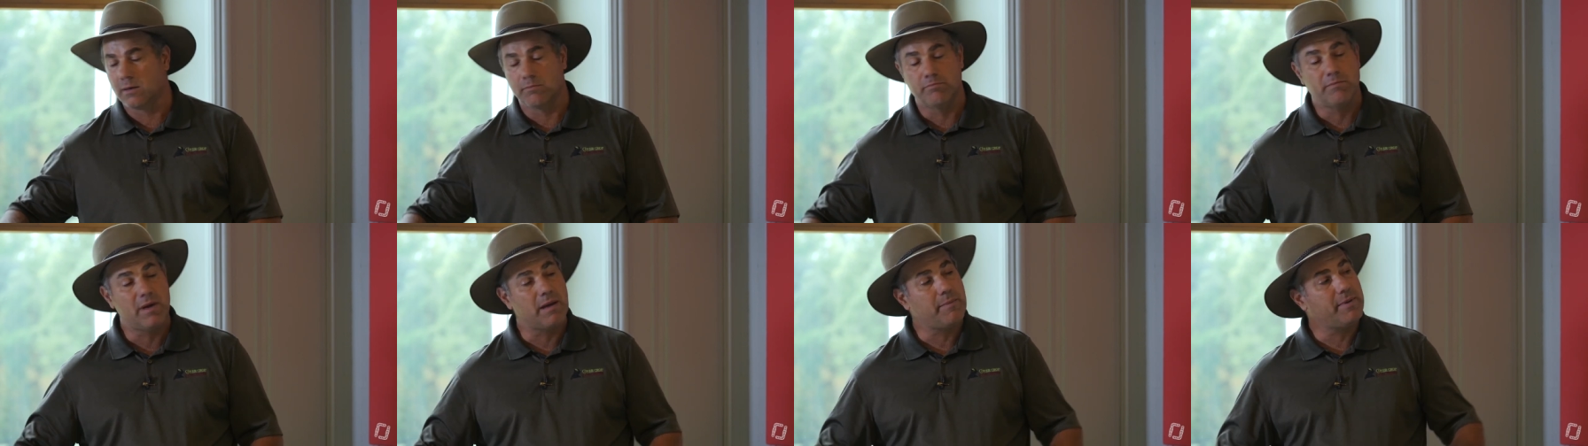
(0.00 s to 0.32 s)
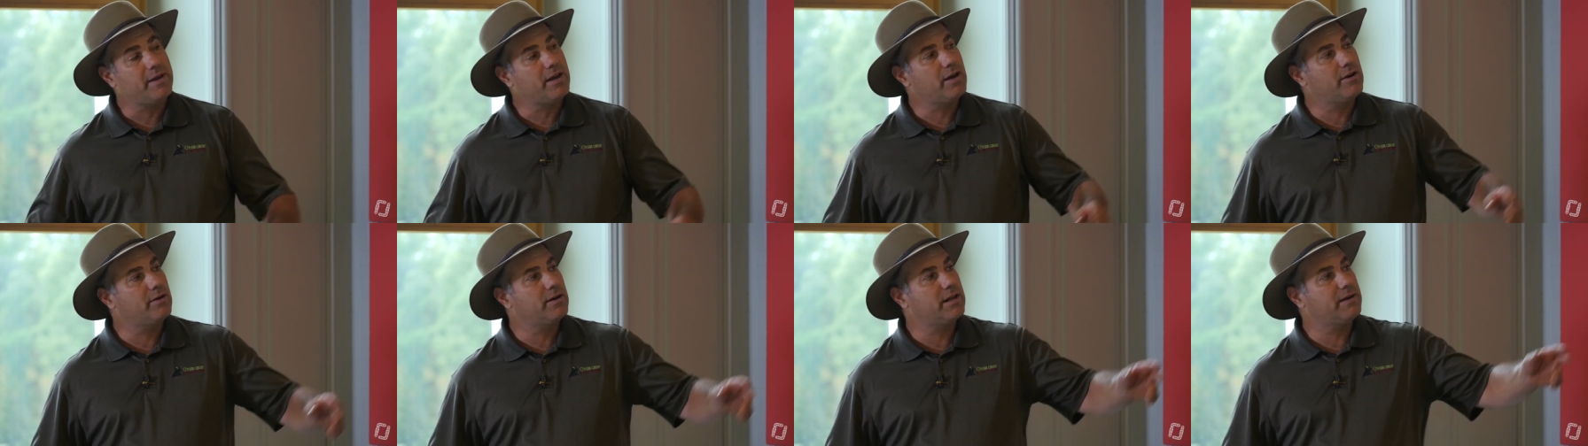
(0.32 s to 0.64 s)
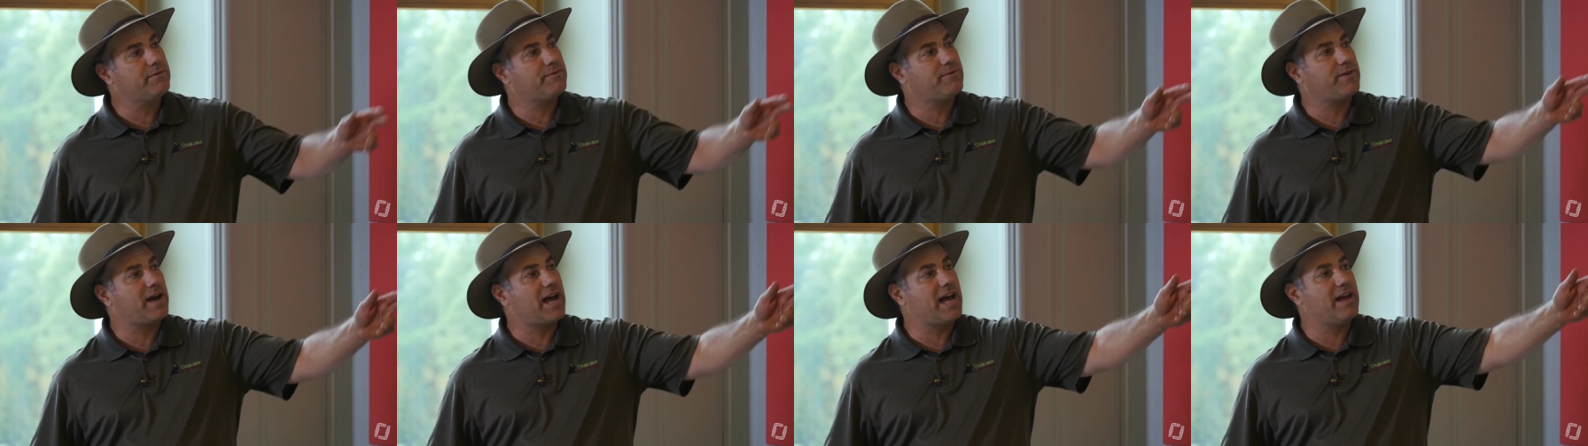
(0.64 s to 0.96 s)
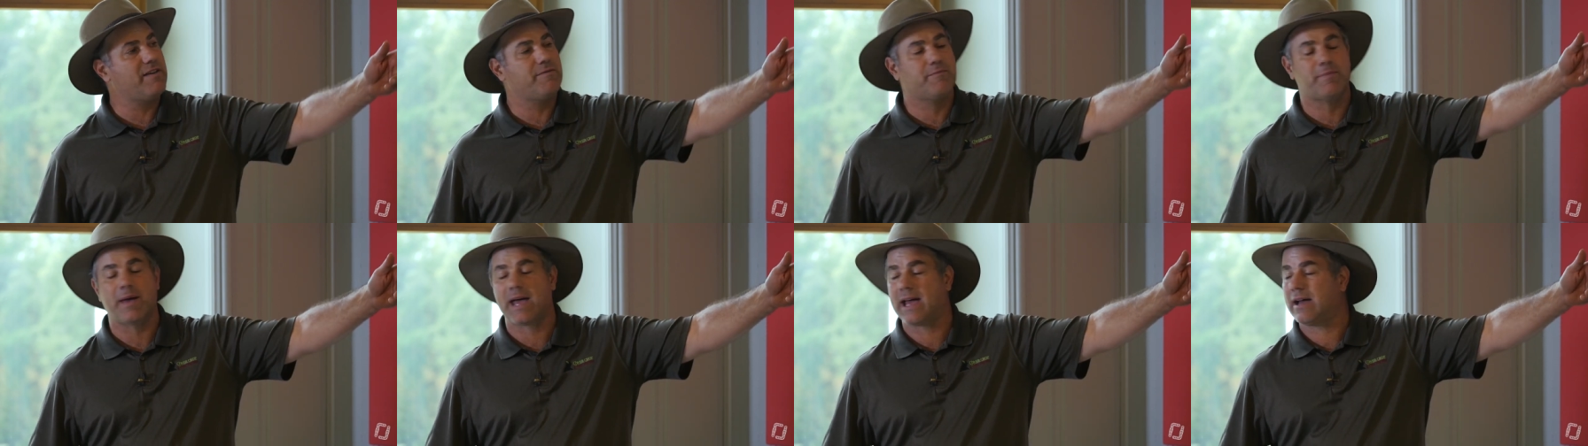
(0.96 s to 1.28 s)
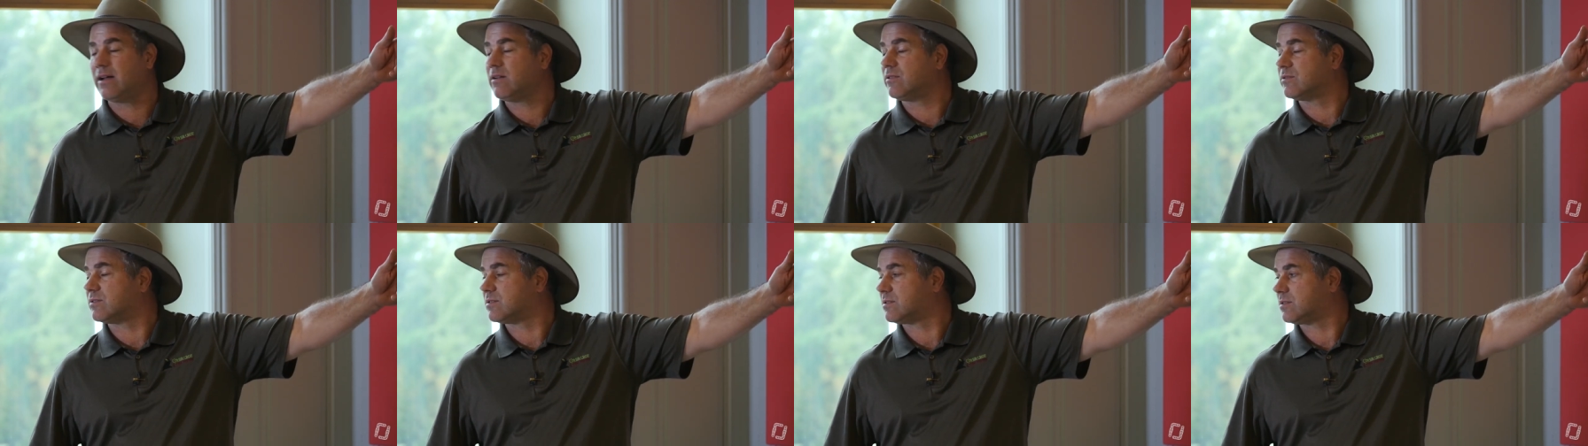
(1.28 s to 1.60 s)
Maybe only five
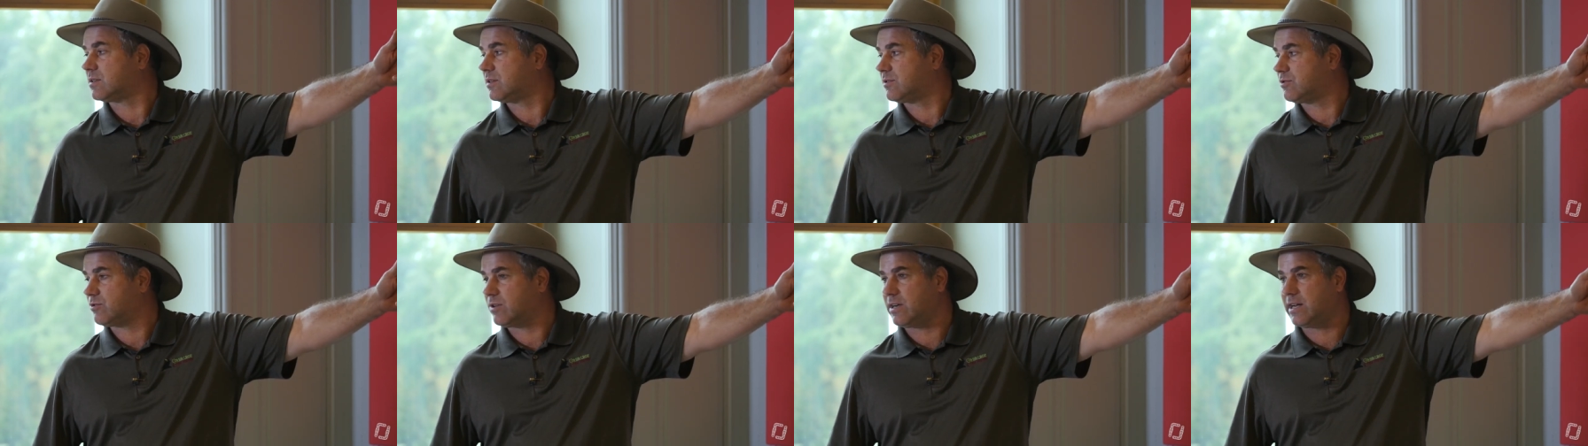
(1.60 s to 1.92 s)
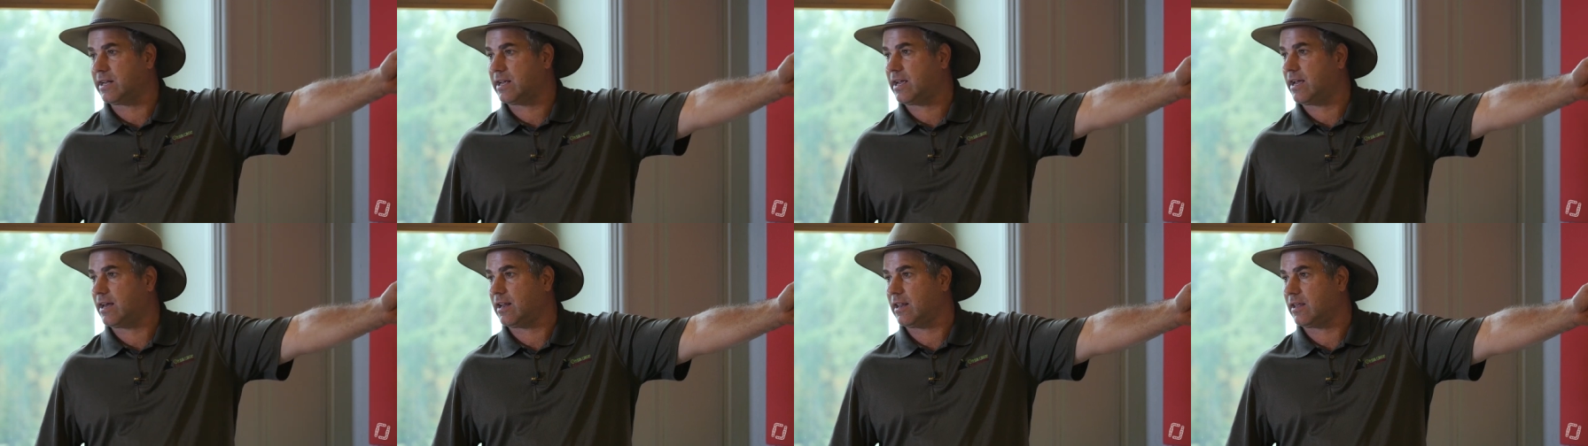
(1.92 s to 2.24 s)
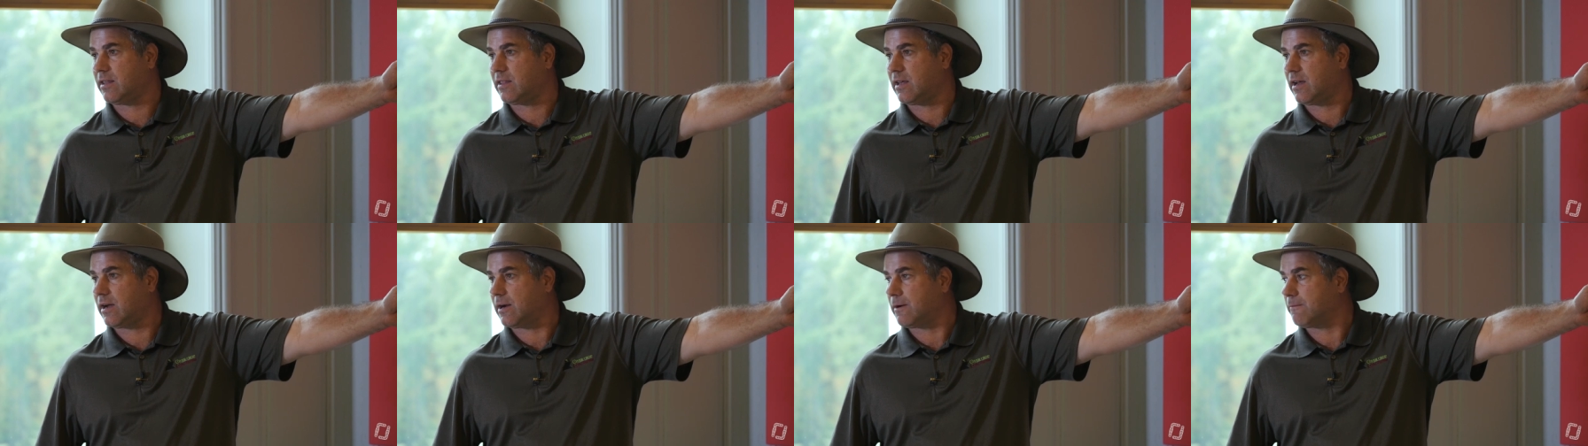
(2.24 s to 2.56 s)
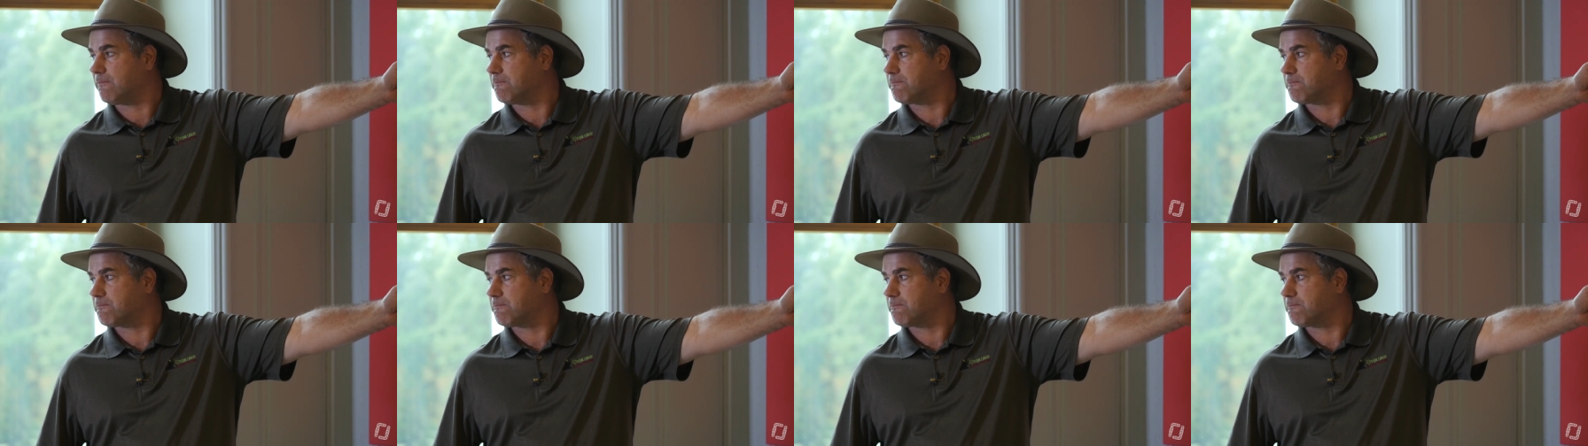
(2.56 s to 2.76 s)
pounds, the triticale there.